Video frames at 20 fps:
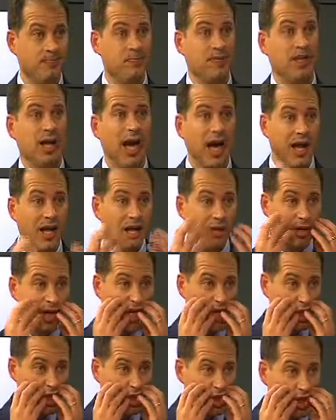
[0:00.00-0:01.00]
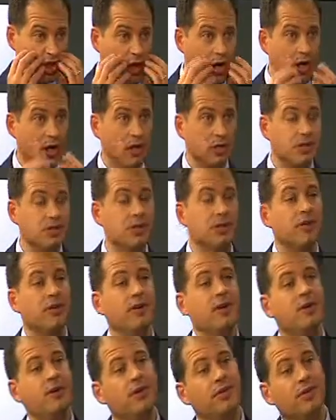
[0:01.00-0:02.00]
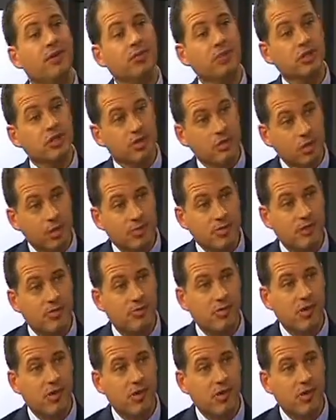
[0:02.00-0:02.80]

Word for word: the hollowing of the jaws, the resorptive